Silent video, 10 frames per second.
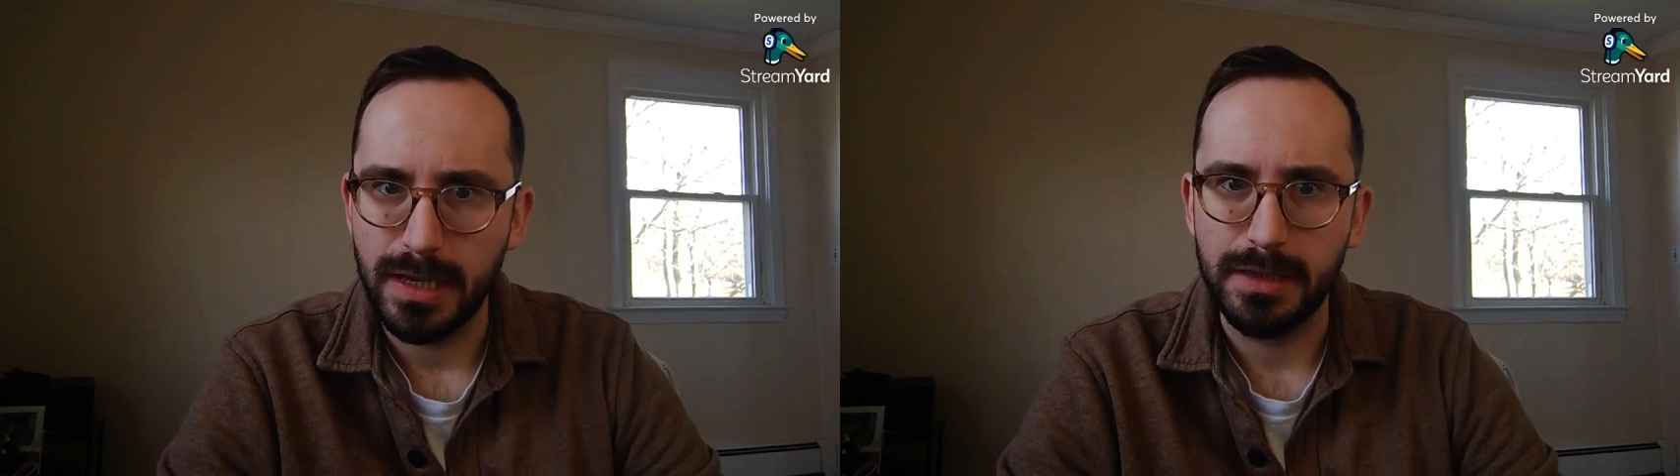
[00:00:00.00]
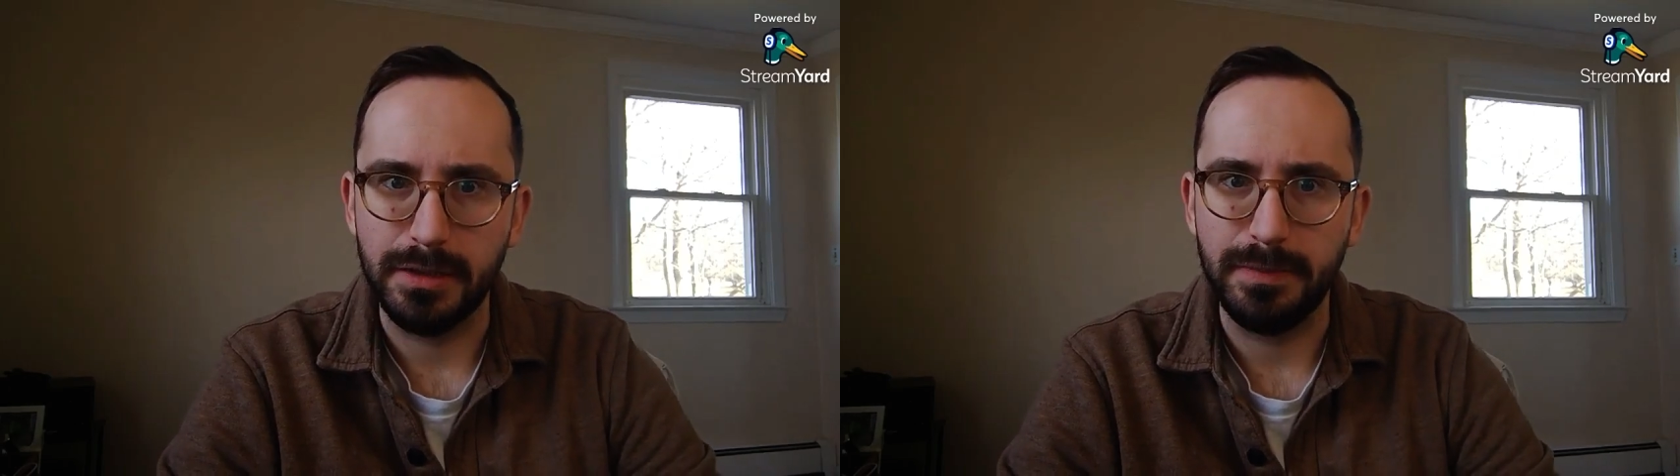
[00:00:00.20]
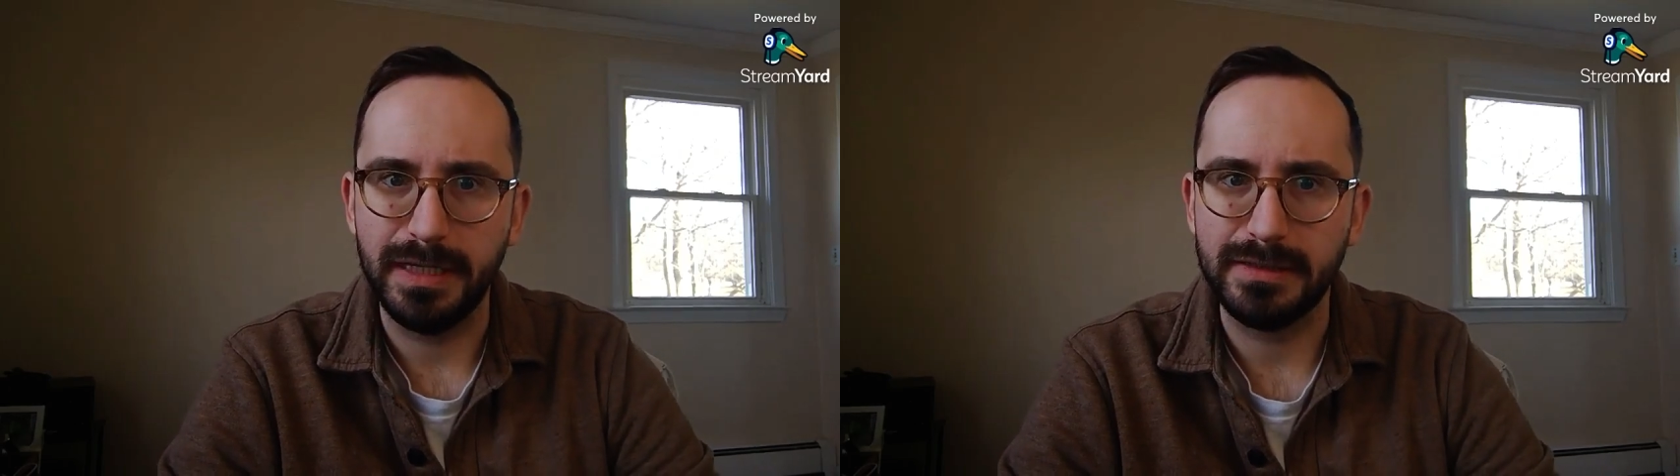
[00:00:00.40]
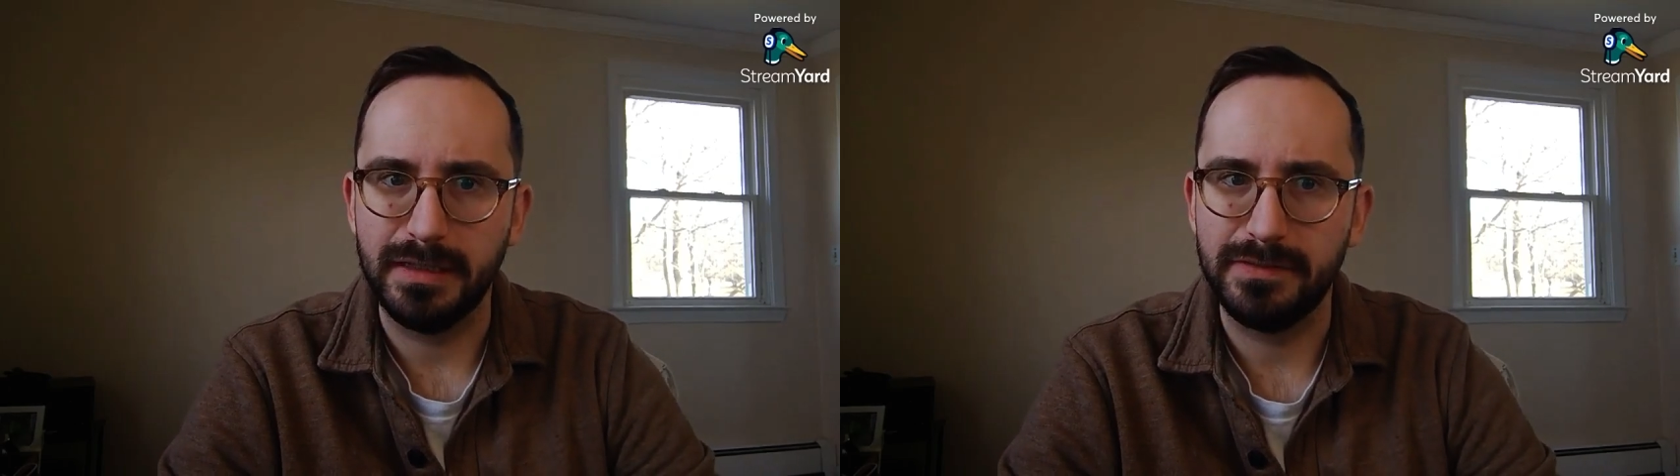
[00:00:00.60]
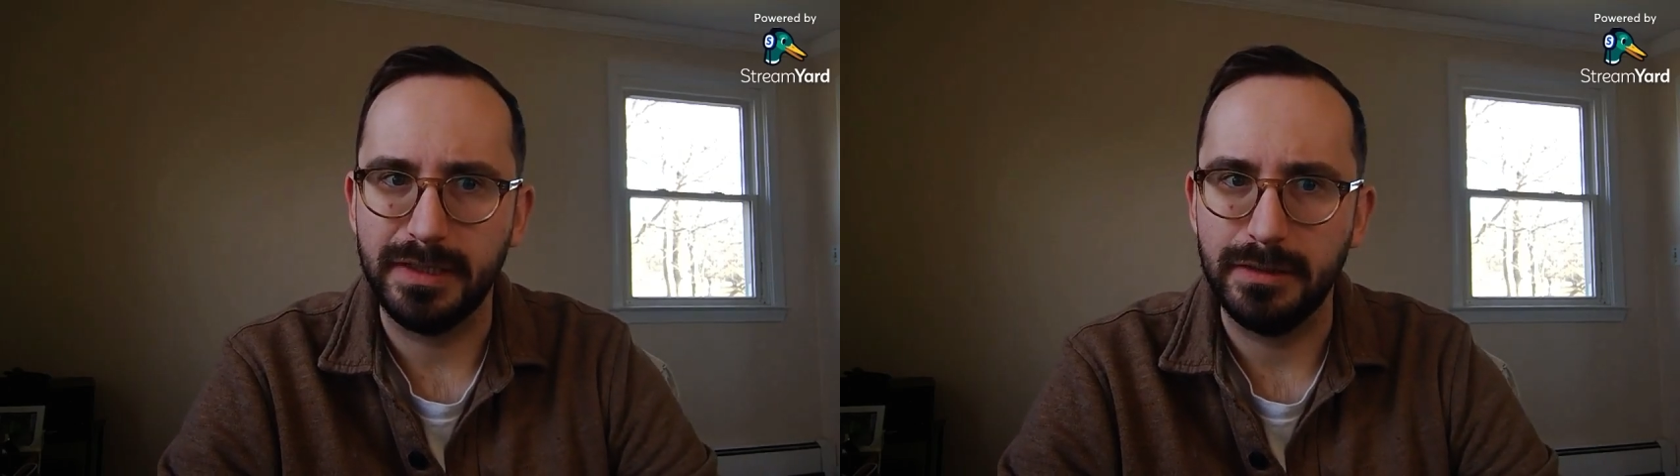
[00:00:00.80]
They were based
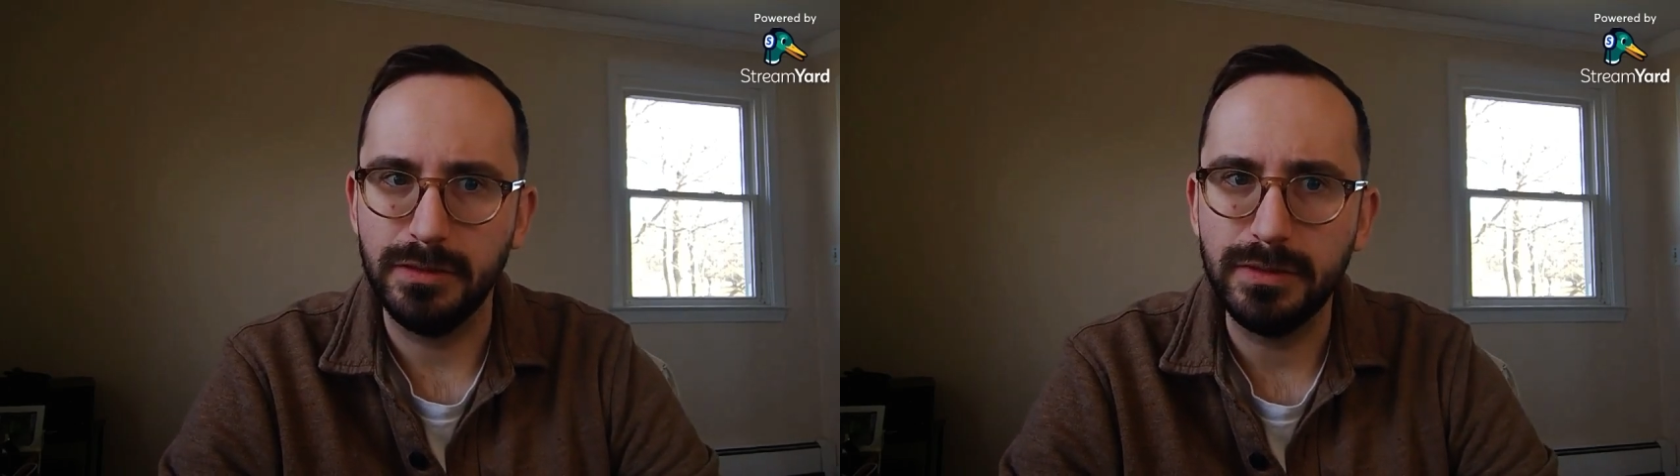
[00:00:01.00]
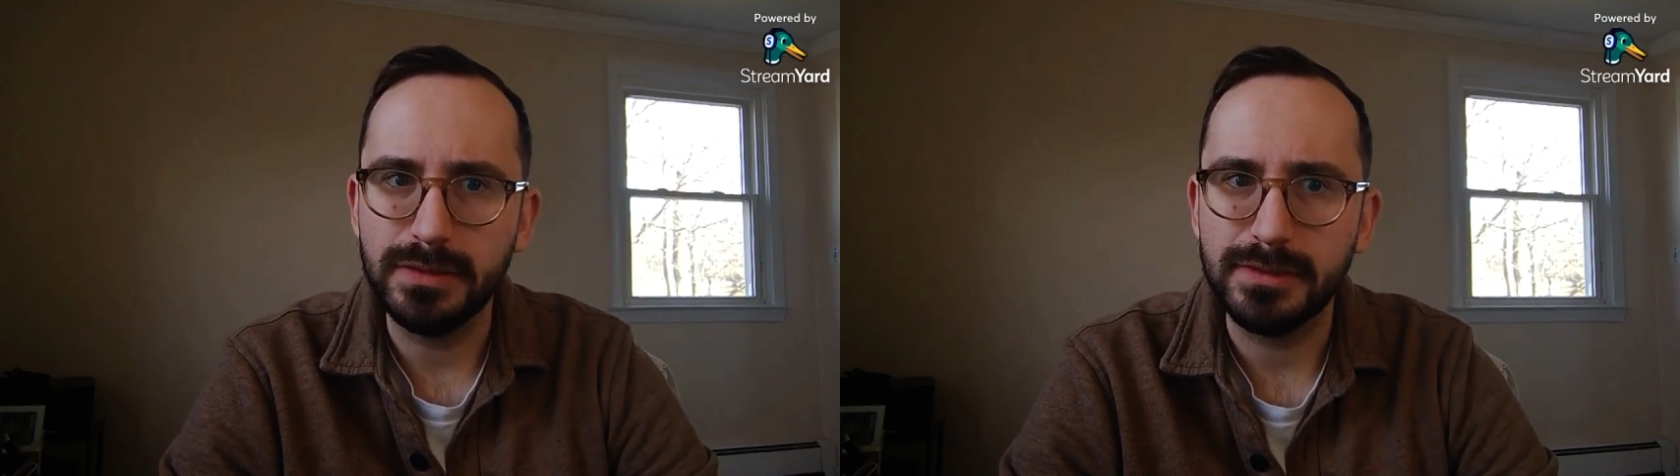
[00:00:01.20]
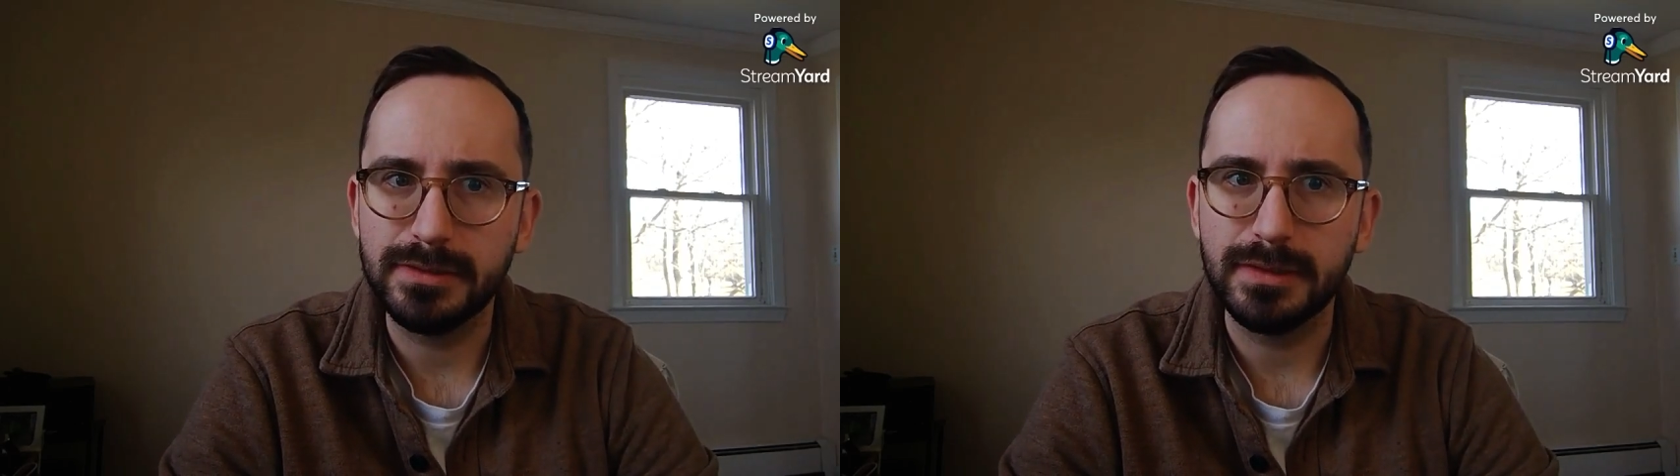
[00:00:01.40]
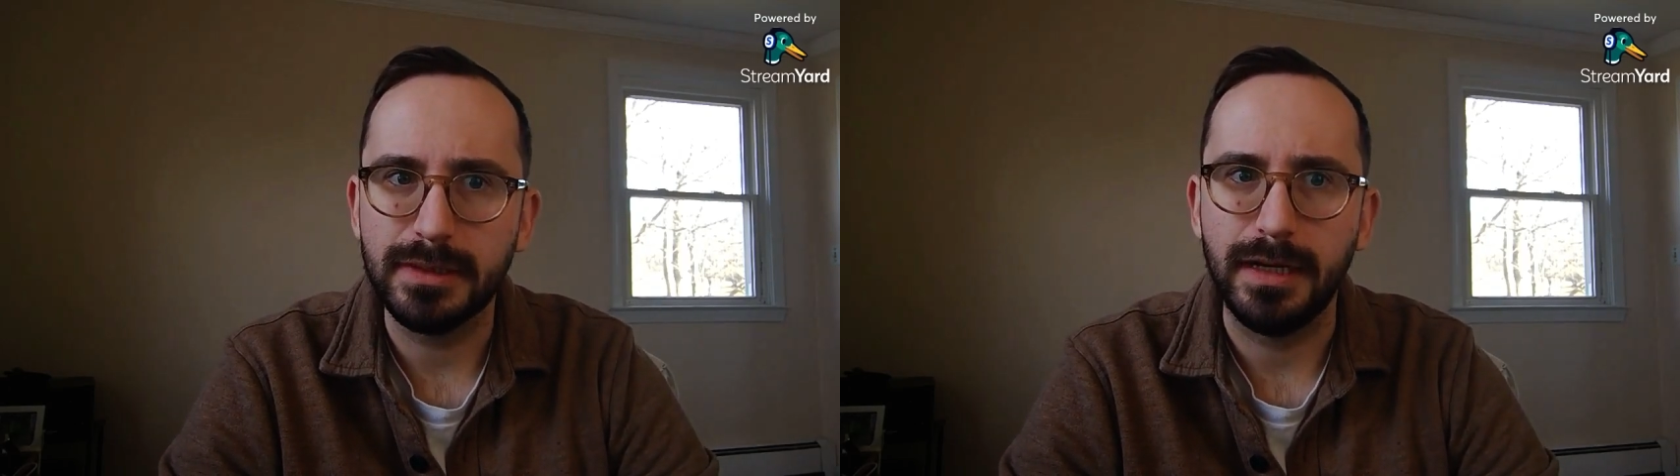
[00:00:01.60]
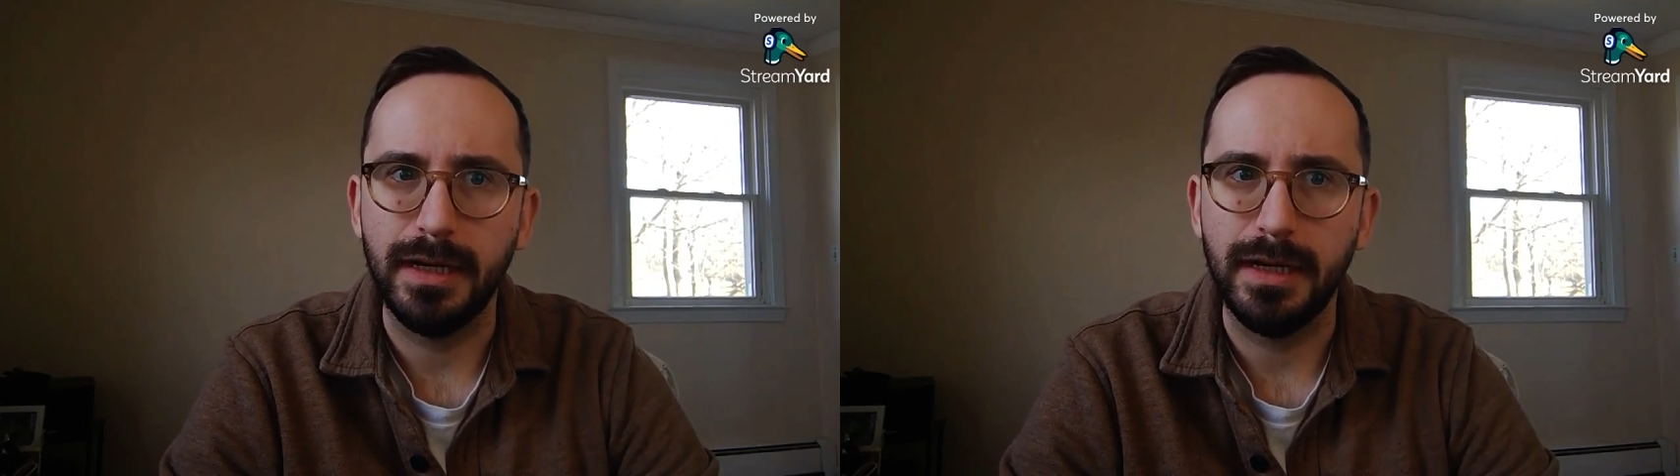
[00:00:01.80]
out of St. Louis.